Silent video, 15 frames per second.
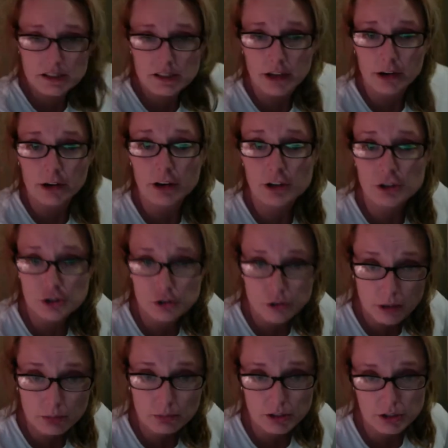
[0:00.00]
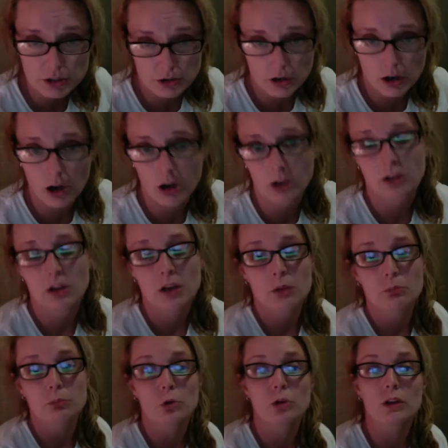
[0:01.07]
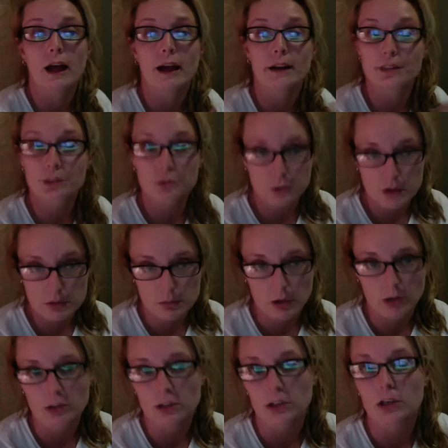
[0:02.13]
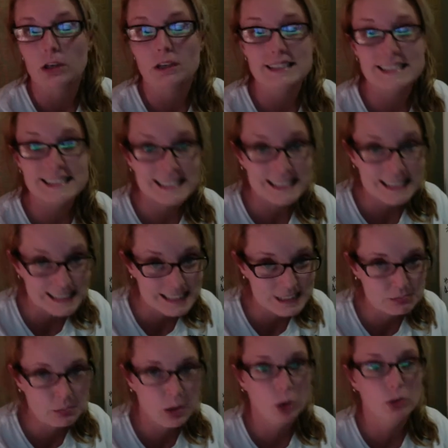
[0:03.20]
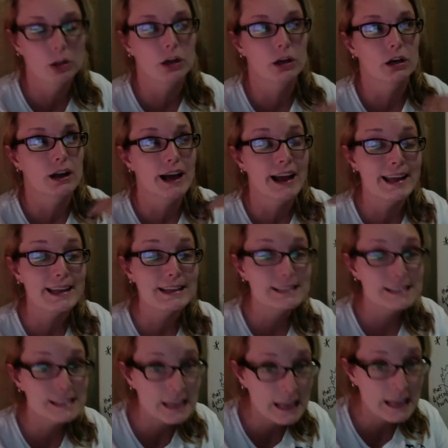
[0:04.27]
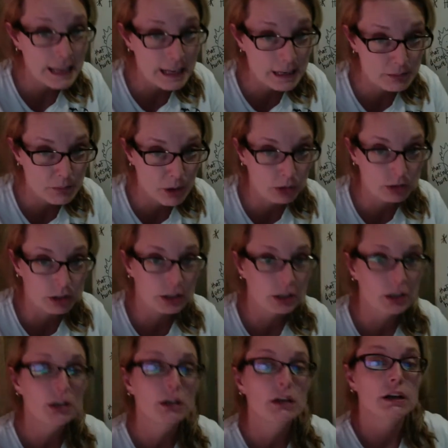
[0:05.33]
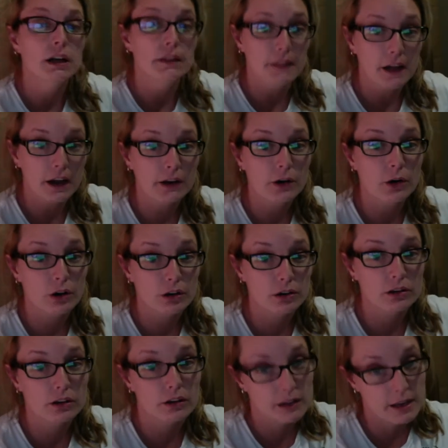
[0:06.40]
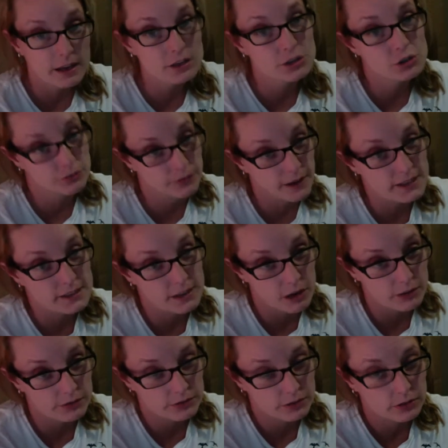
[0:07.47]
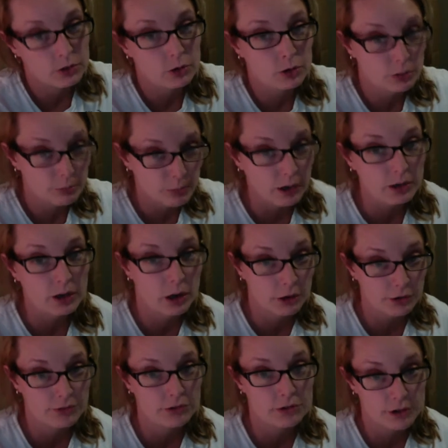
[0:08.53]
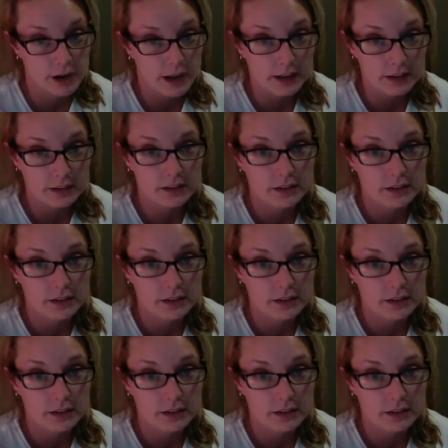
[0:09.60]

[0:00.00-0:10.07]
that are extremely strong, more like 3 molar, 6 molar, 18 molar, that are eat your face off or burn a hole through your hand.